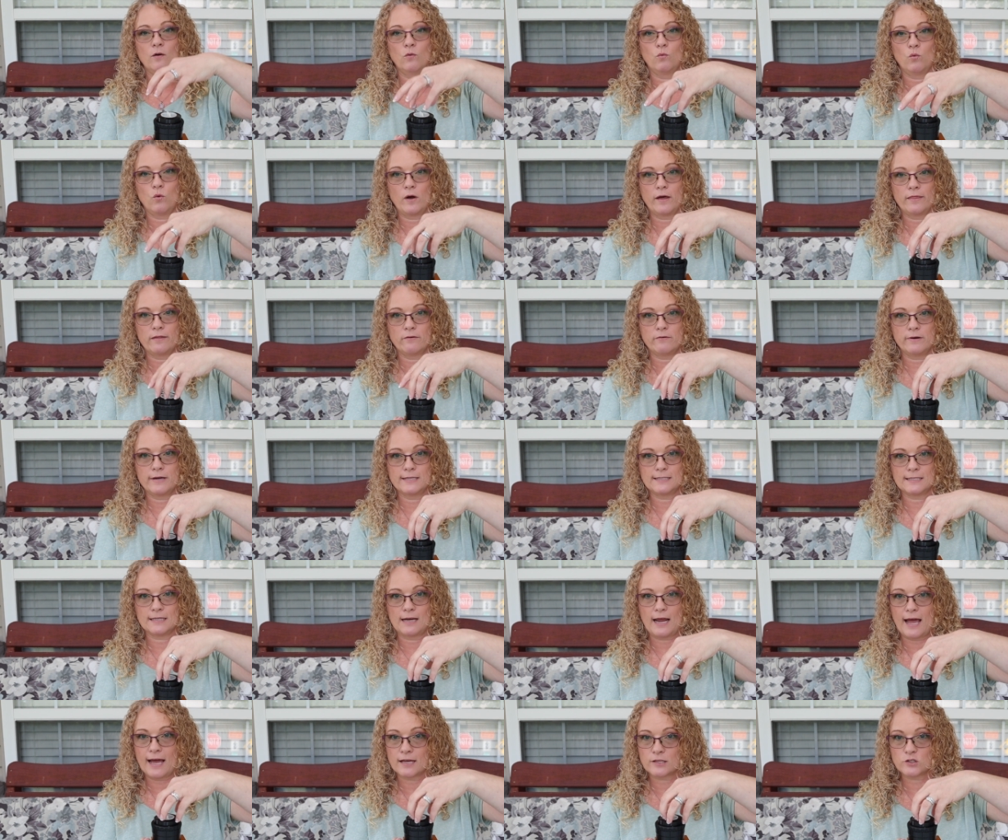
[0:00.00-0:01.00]
whether it's
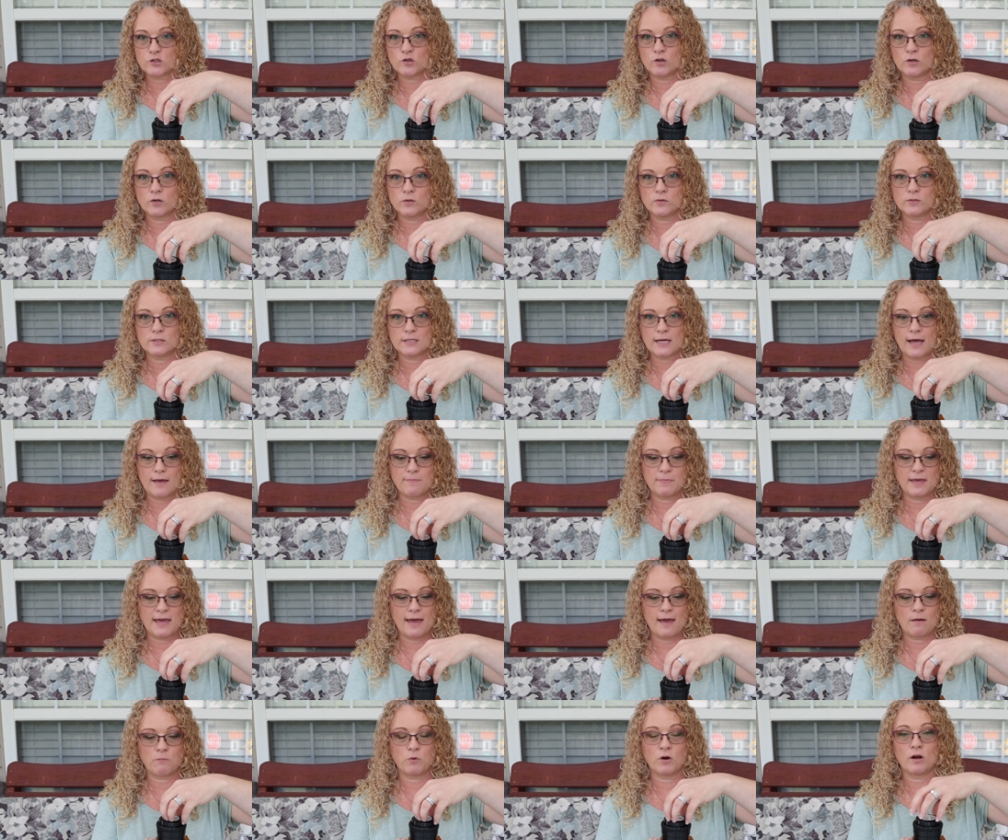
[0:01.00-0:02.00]
an astro type
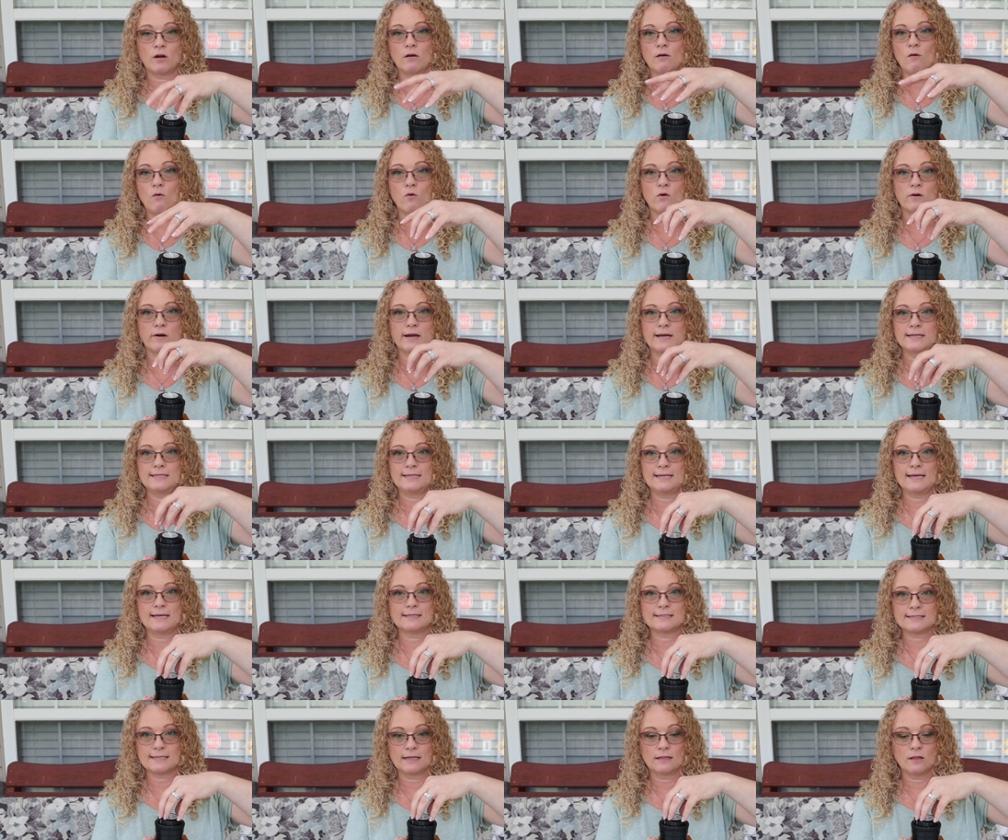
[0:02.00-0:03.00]
camera or a
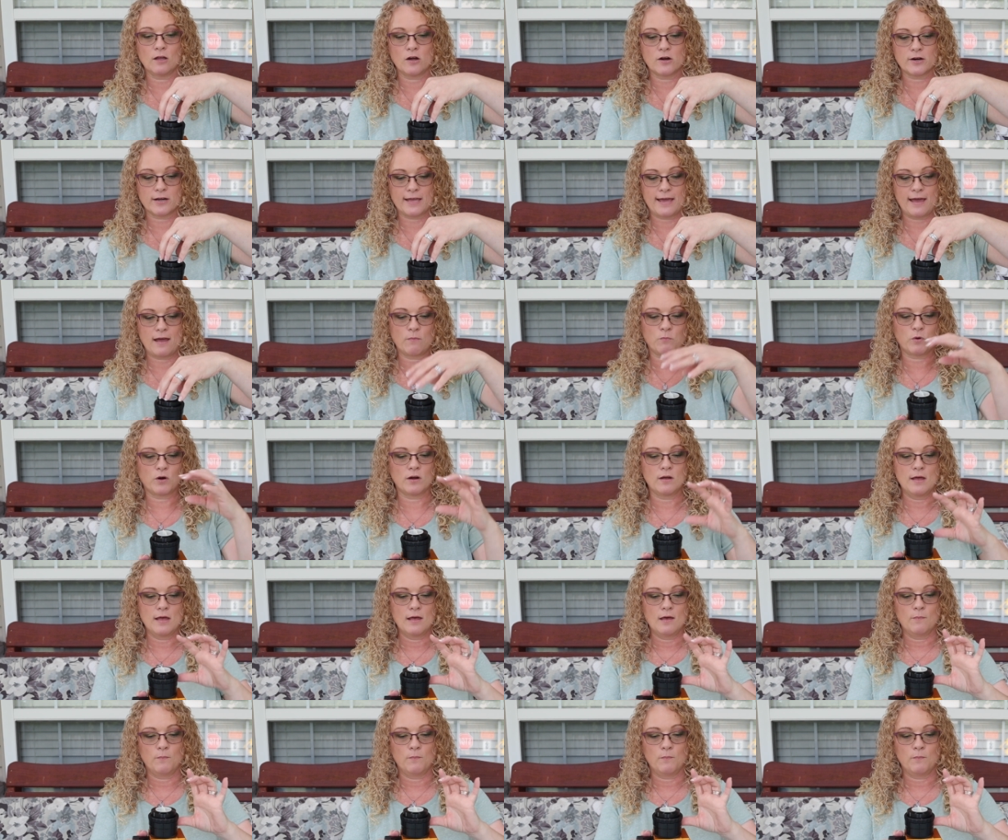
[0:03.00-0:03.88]
DSLR camera,